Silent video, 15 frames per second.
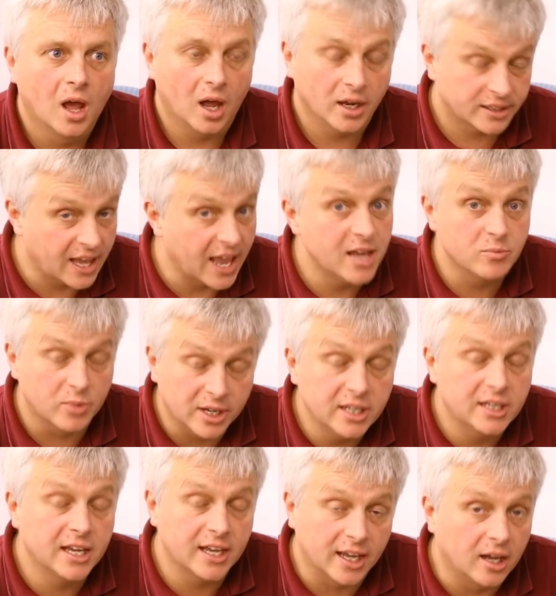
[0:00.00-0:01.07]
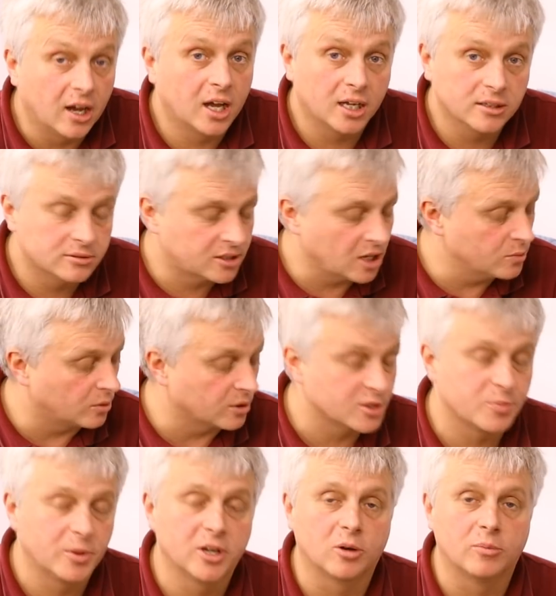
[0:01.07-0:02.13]
It can be, yeah. I don't want
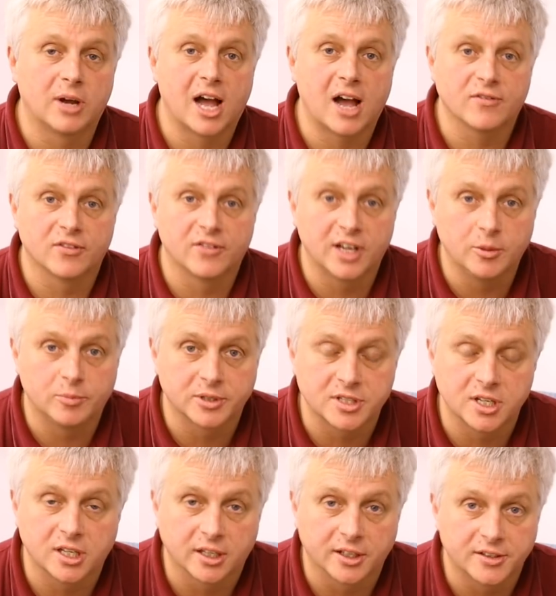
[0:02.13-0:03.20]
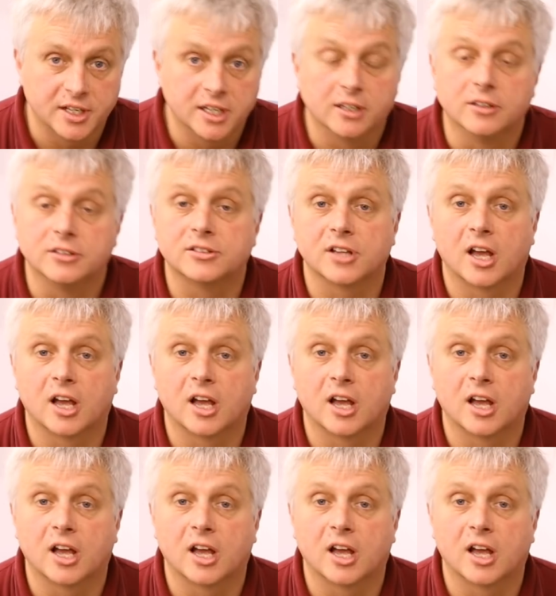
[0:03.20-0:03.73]
to speak on behalf of any particular dealers.